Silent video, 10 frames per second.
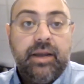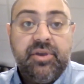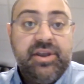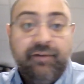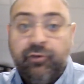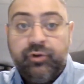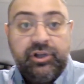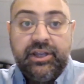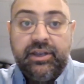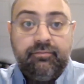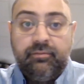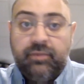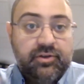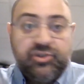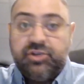never really
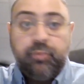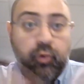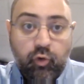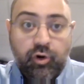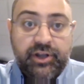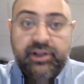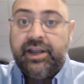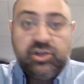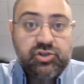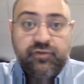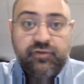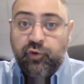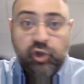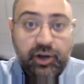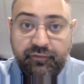supported like
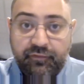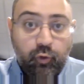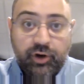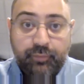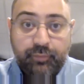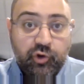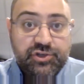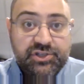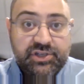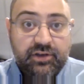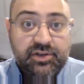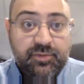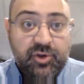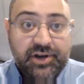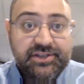full-on foreign purchasing, to
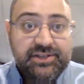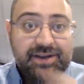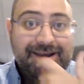be honest.